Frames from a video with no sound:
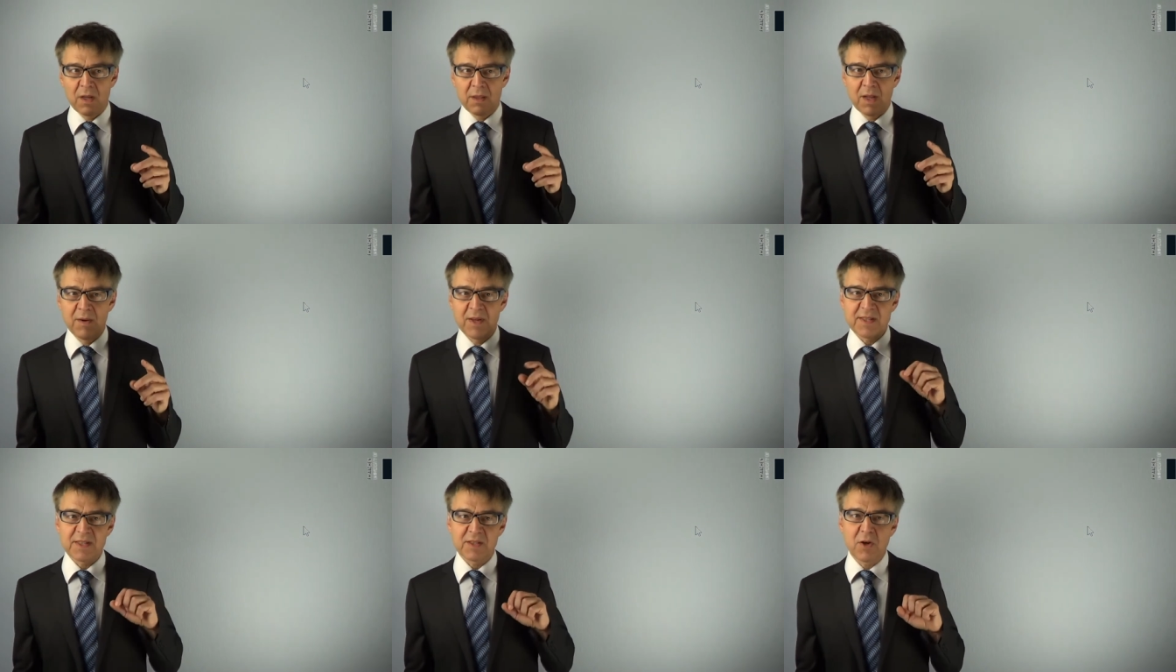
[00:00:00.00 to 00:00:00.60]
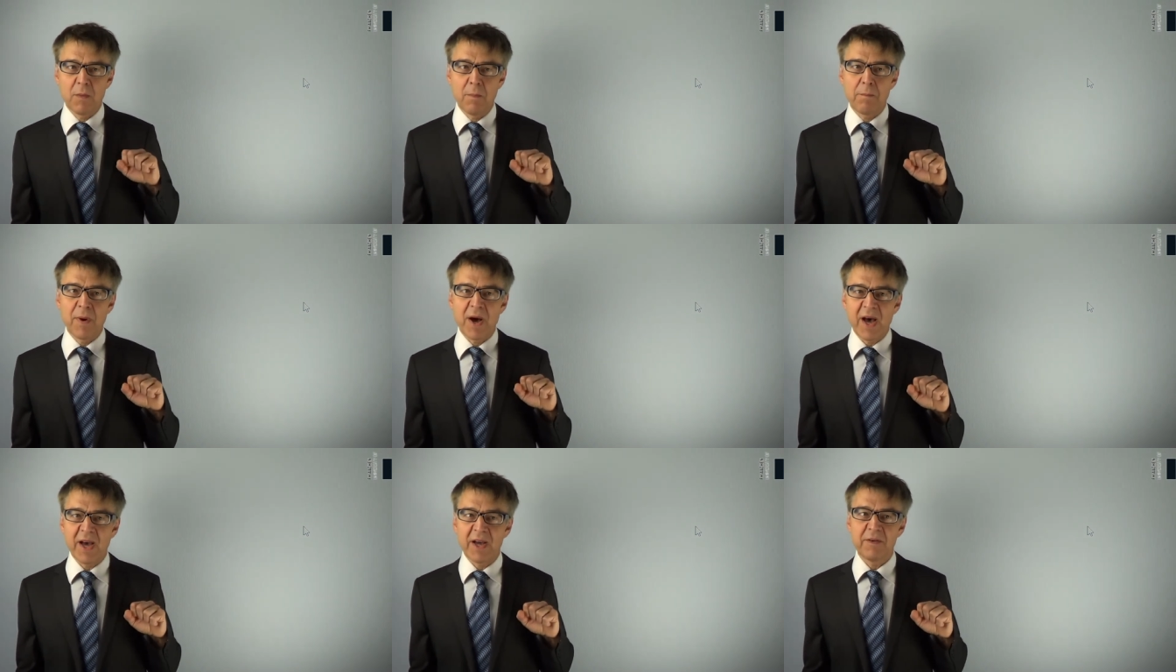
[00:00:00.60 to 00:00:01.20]
Now let's
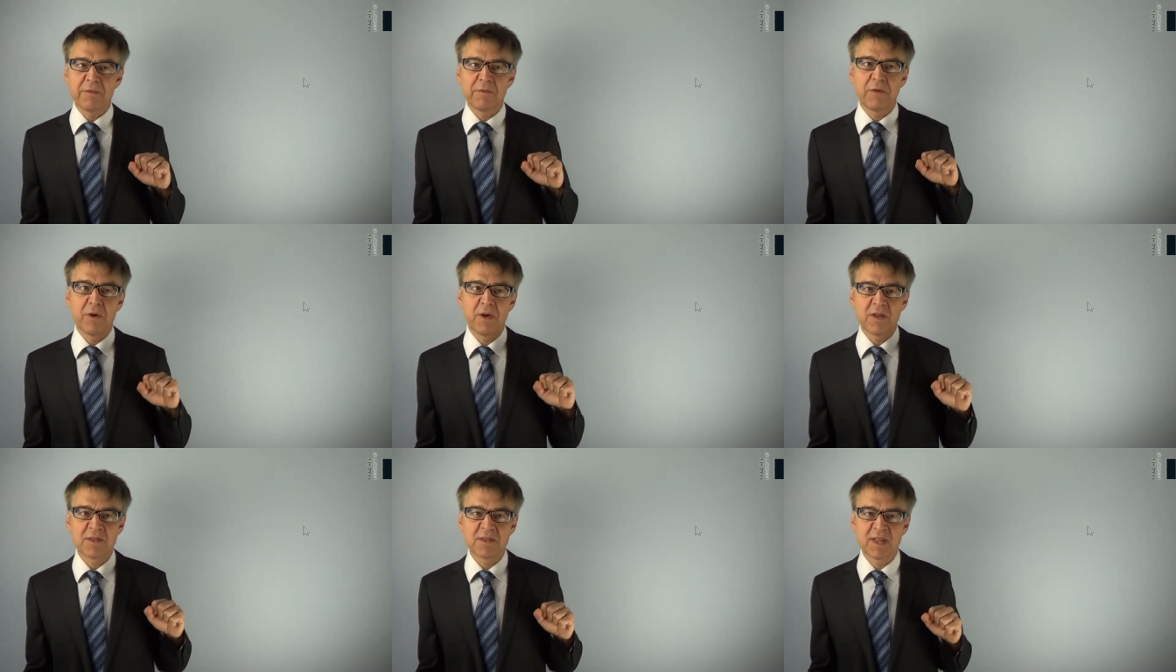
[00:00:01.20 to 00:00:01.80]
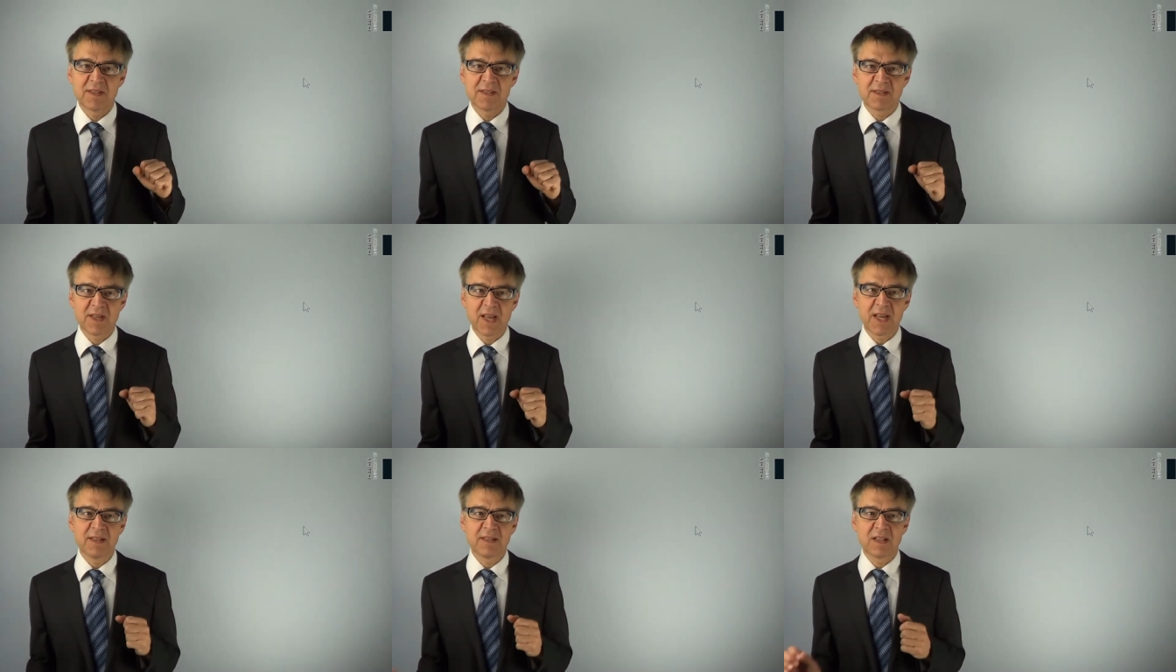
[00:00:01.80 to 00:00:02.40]
combine first and
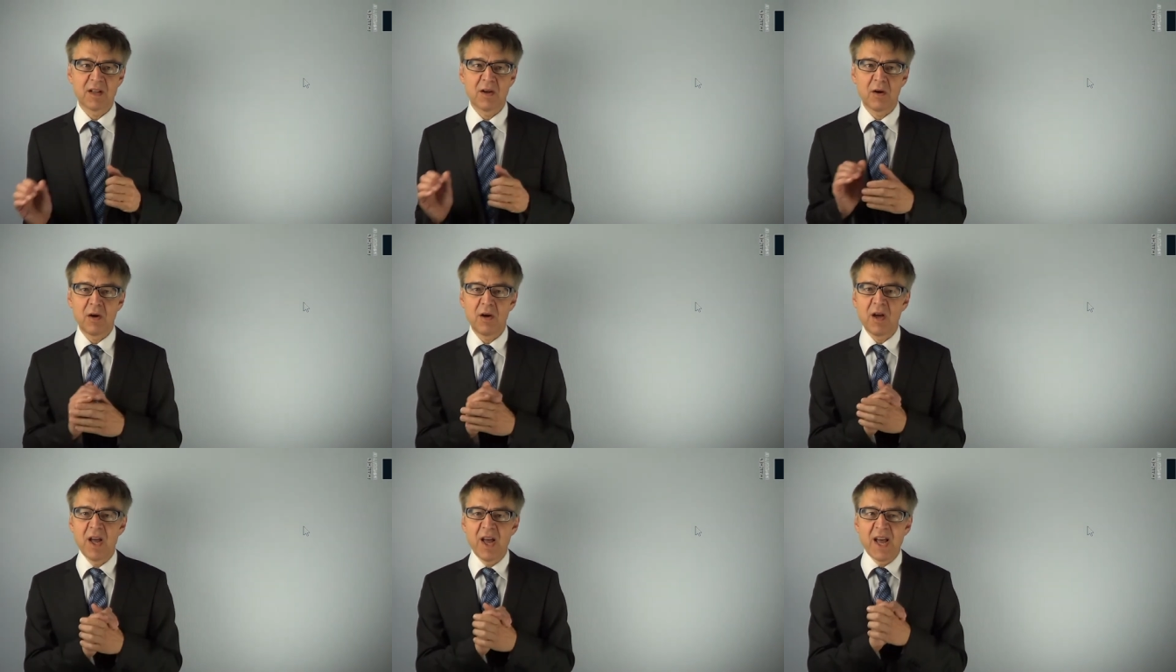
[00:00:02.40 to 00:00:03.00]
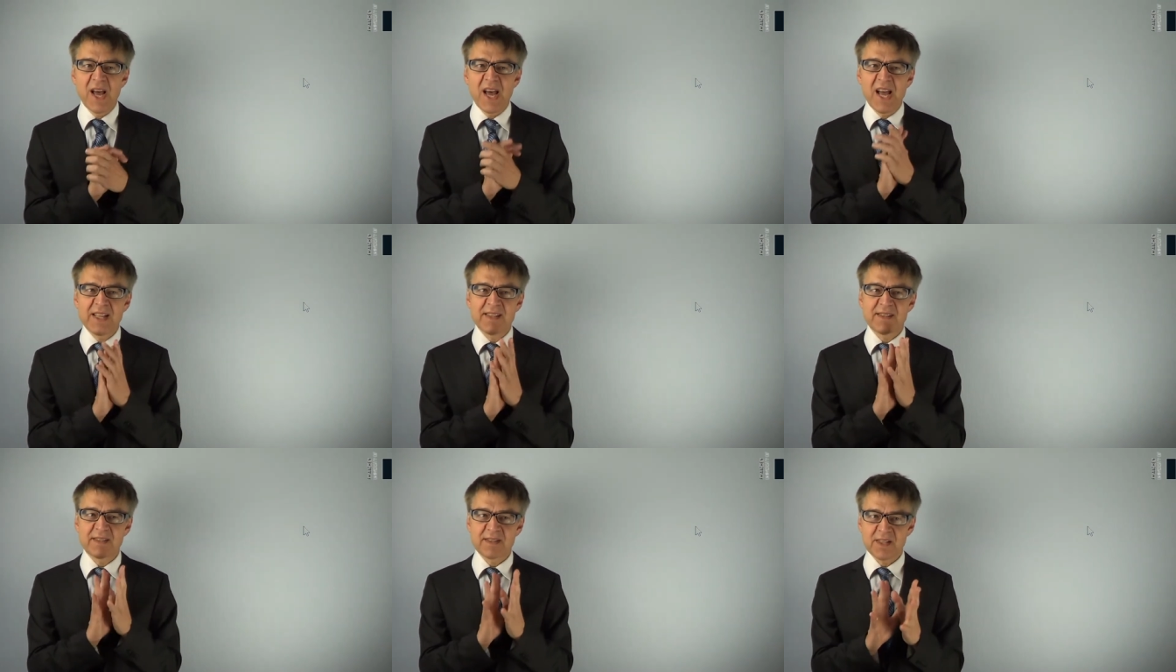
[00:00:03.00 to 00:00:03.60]
second law
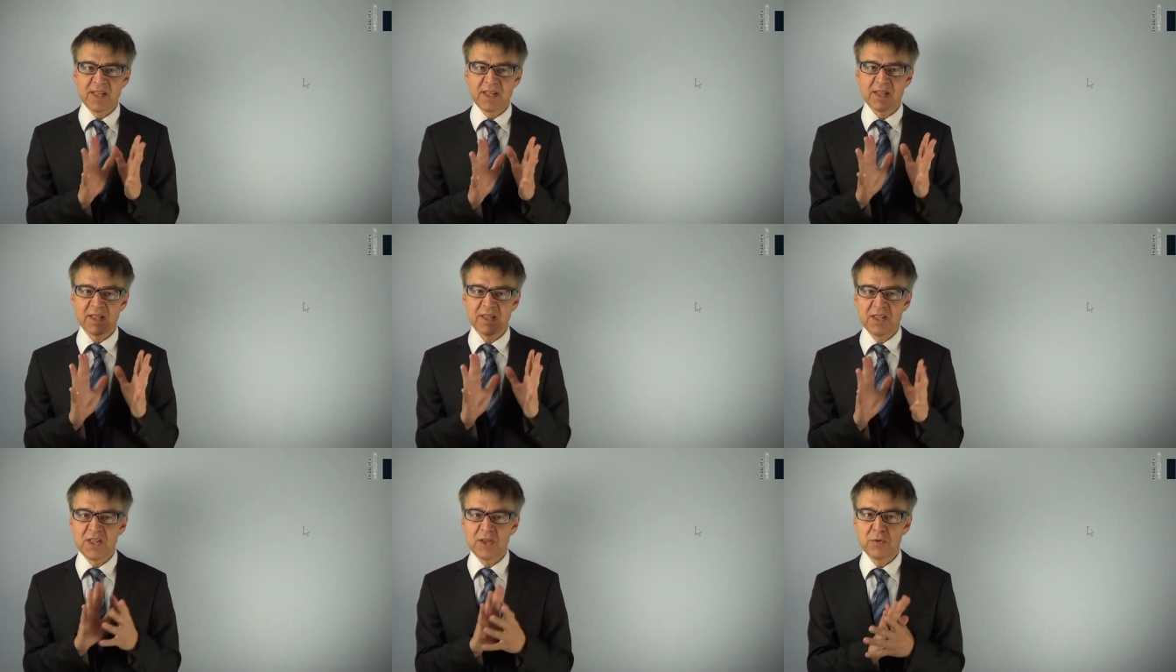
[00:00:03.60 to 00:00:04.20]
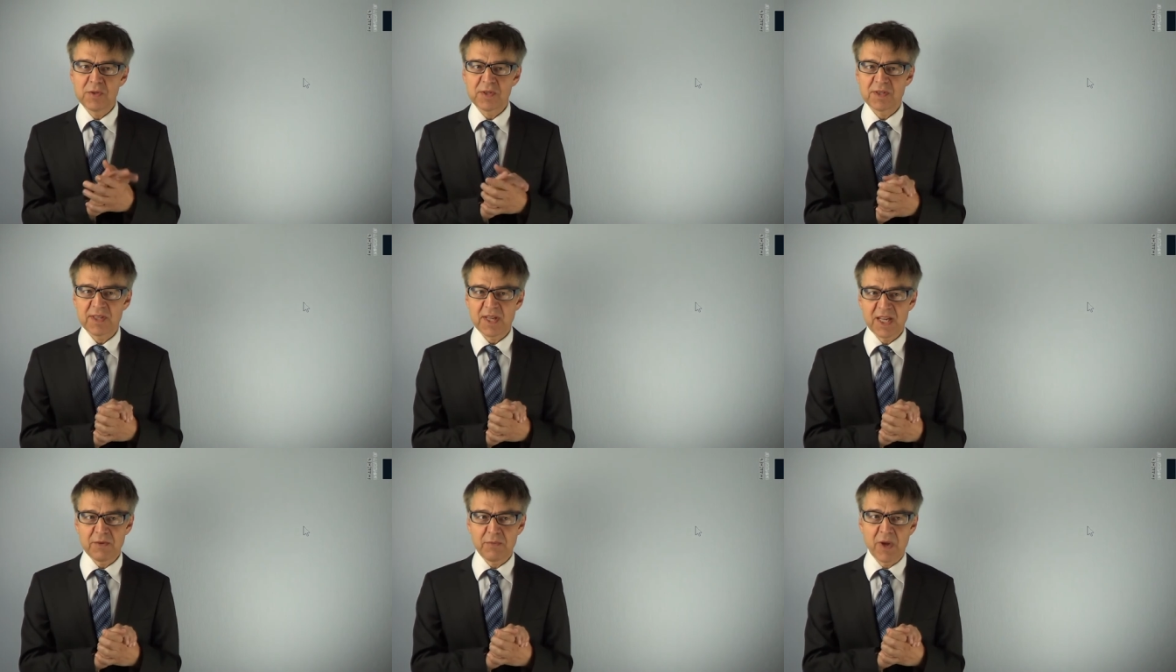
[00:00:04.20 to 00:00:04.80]
and seek a new
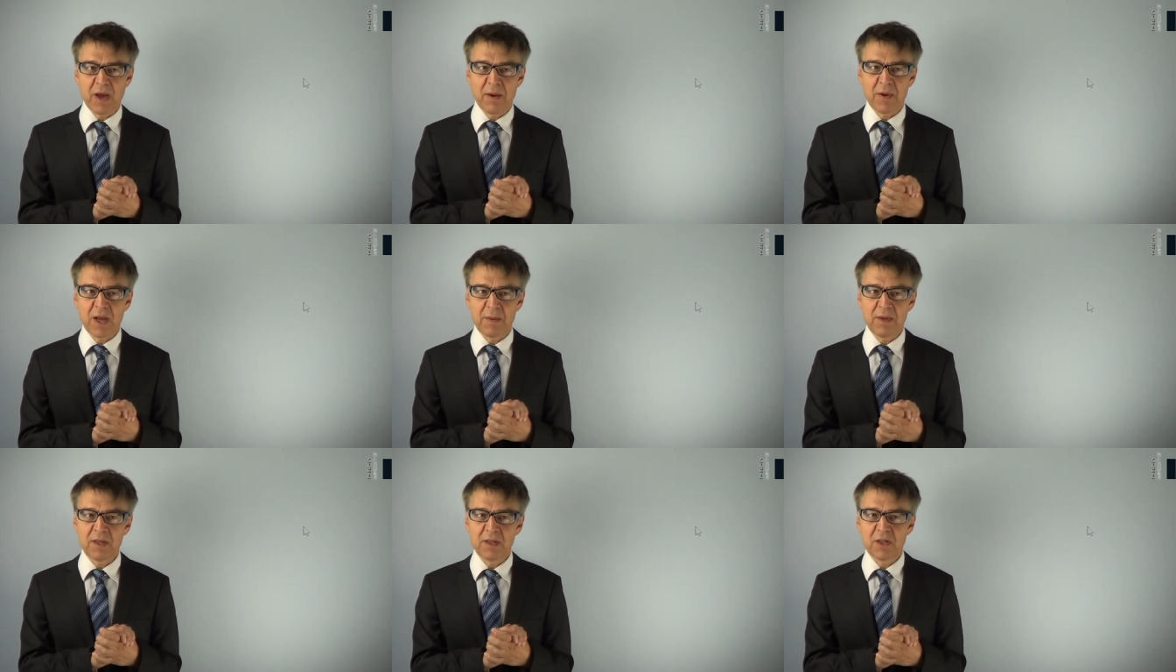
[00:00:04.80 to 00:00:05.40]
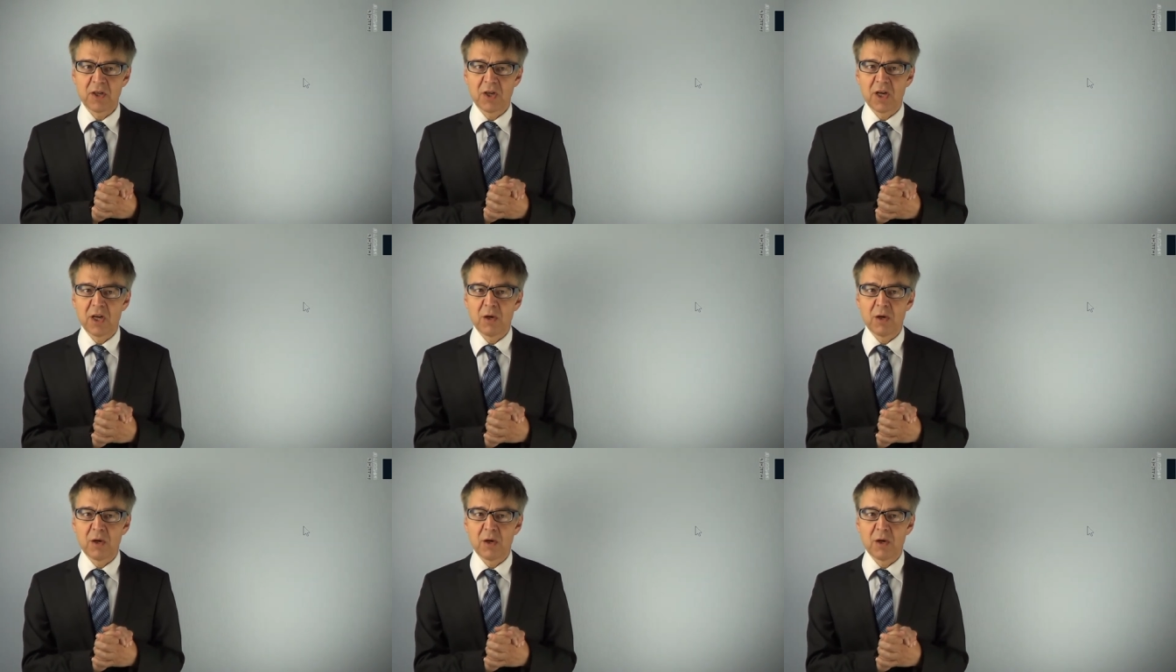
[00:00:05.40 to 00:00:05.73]
state variable